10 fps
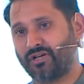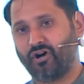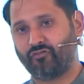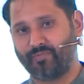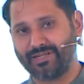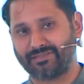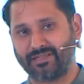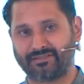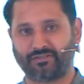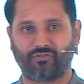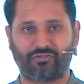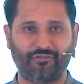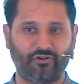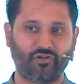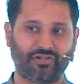of business, of
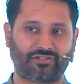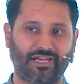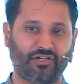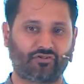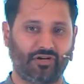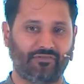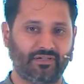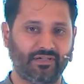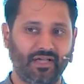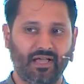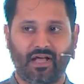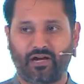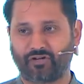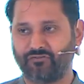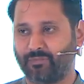revenue that's getting driven are
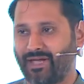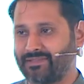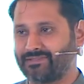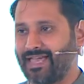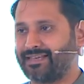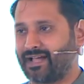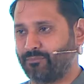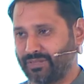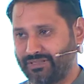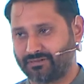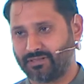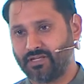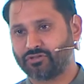driven by these 8 companies.